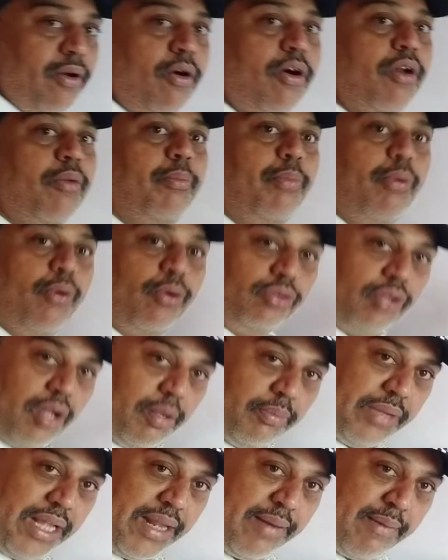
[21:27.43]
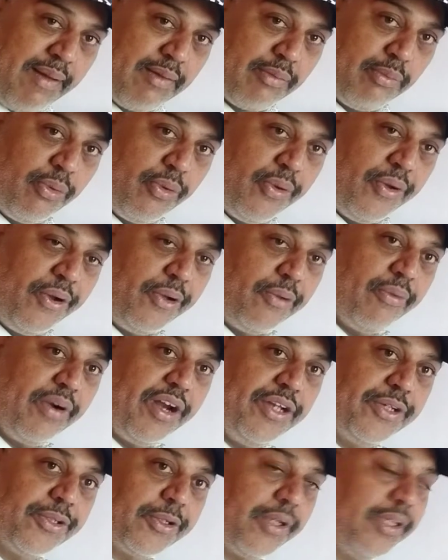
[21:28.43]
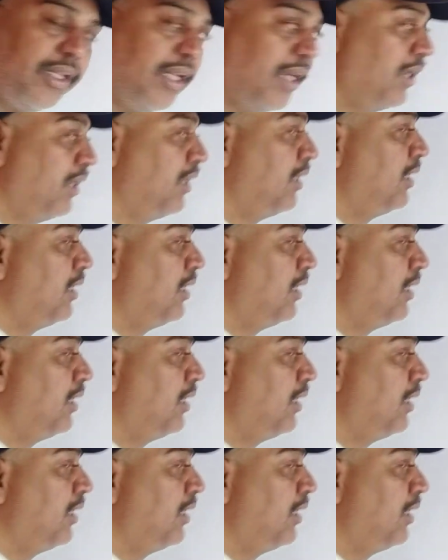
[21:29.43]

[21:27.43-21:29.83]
or both of them are moving toward each other,